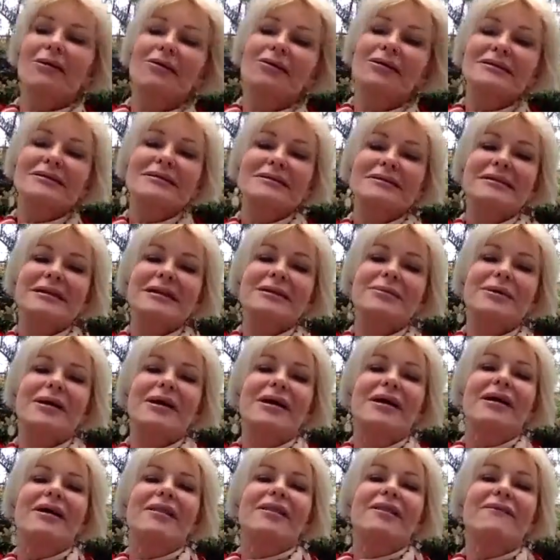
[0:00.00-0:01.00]
go to sleep,
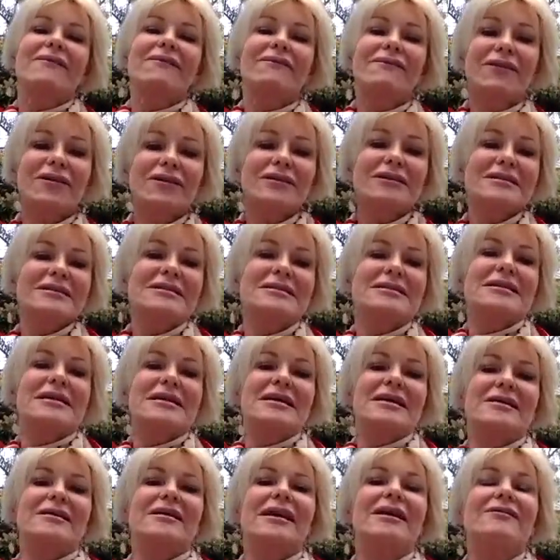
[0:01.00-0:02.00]
the first
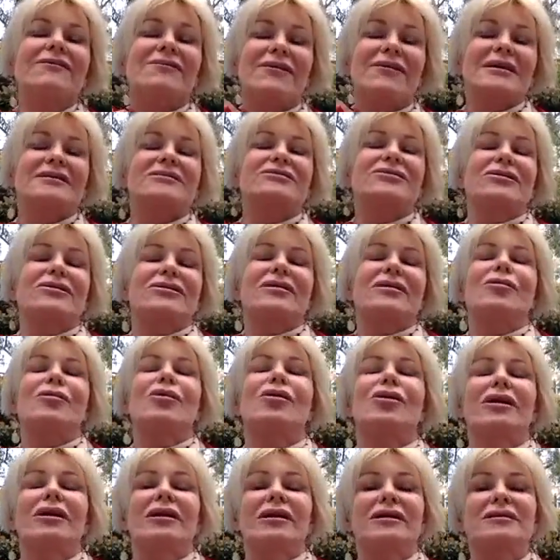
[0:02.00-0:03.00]
thing that I'm faced with in the
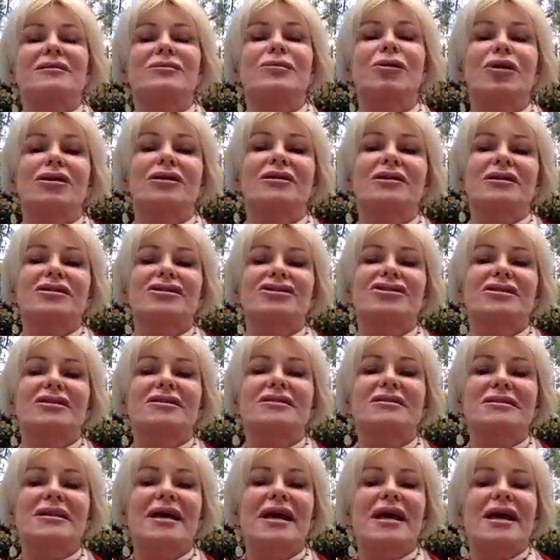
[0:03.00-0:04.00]
morning is more
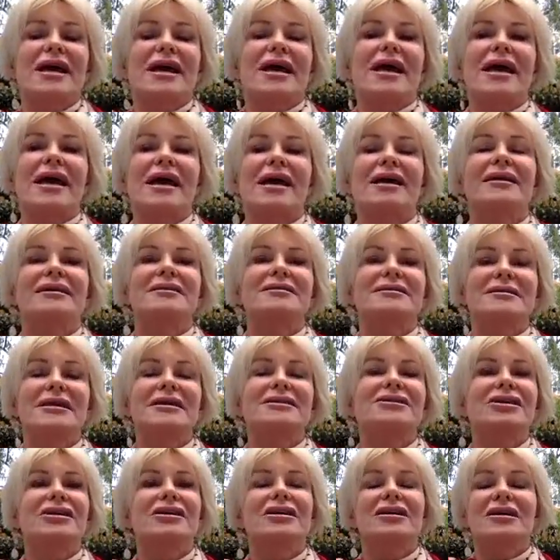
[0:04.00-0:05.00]
dishes. And it's
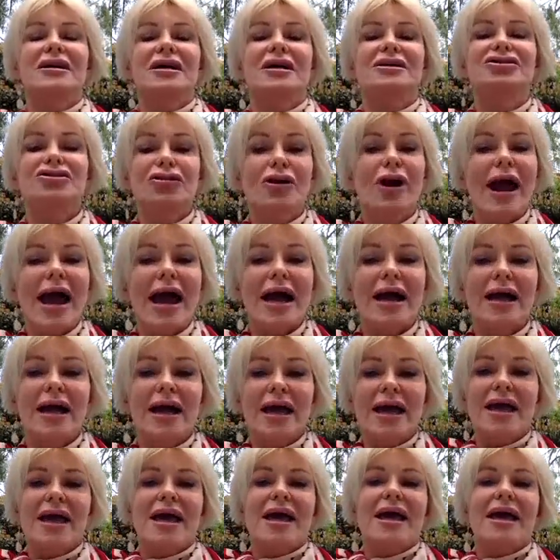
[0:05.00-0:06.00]
such a drag.
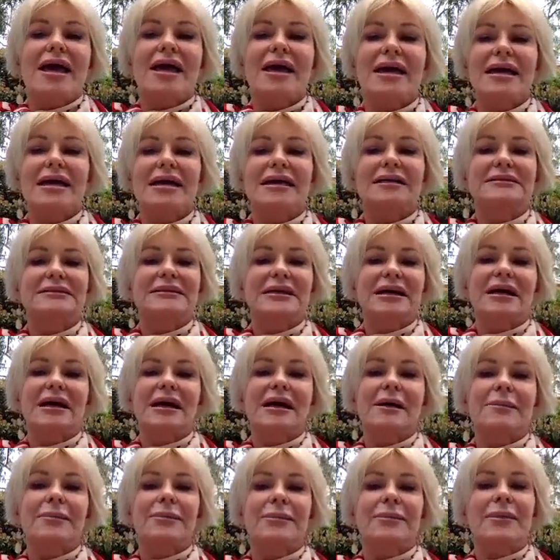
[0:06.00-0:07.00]
And
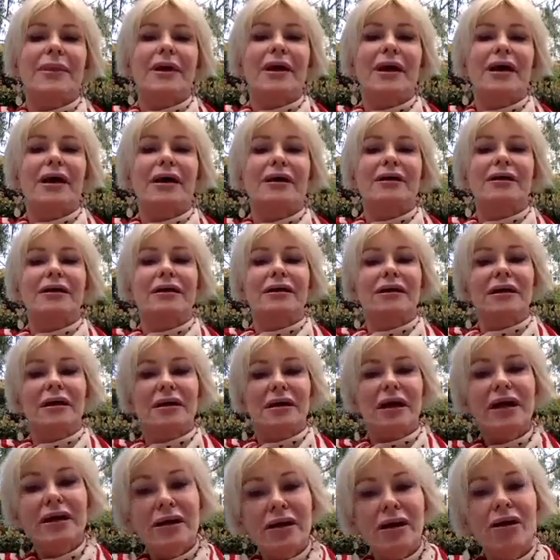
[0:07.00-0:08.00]

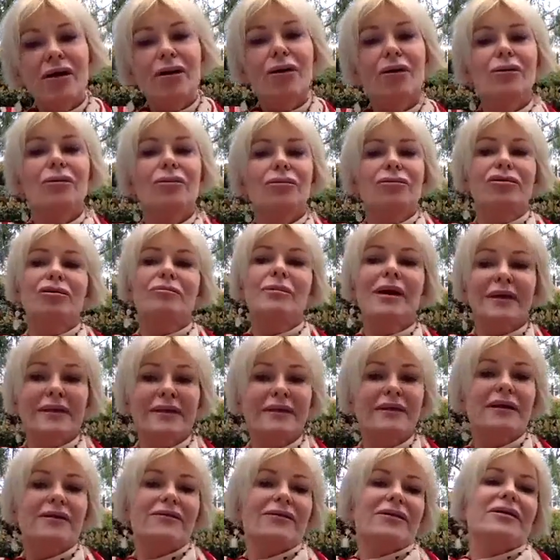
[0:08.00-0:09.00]
And I know you make
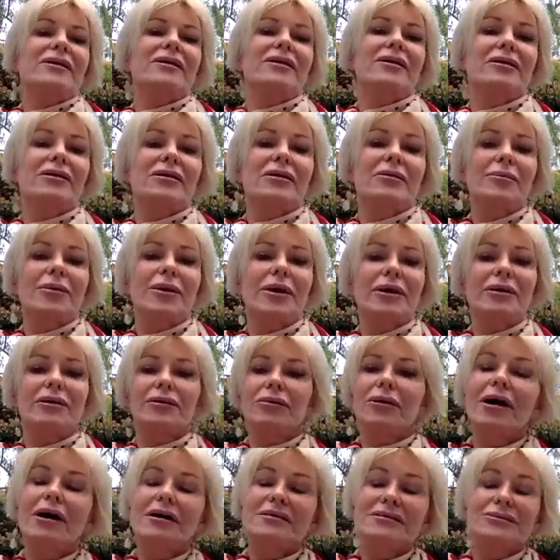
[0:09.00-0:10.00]
a living here, but
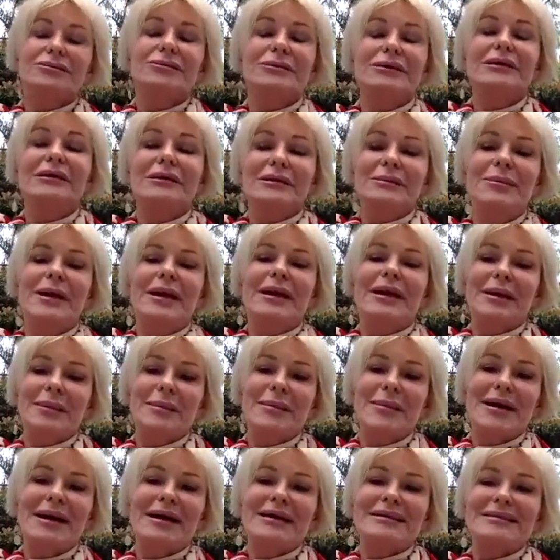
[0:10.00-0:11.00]
you also eat and make a
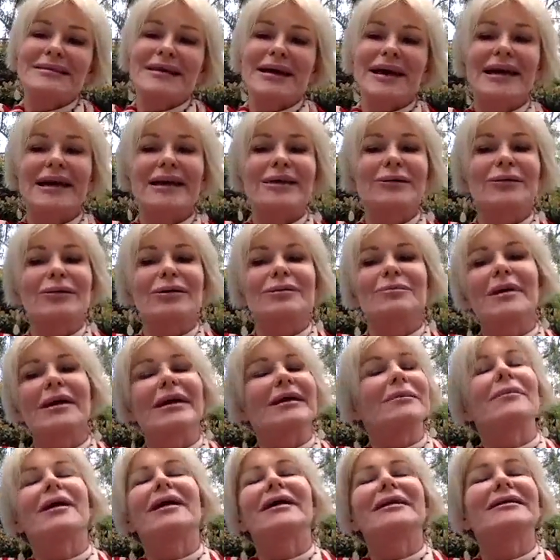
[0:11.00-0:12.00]
mess. And it would
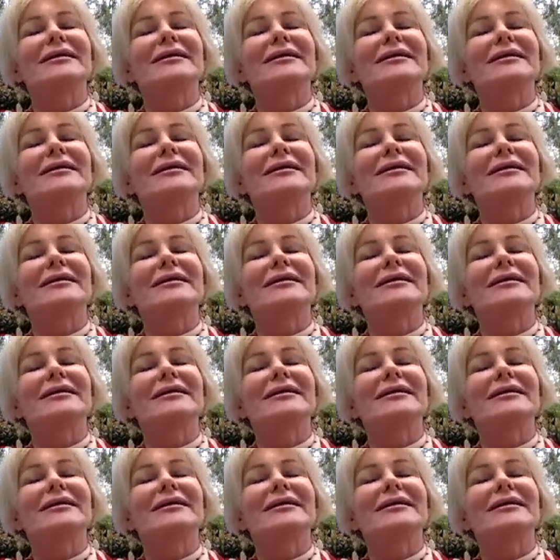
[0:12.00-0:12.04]
make my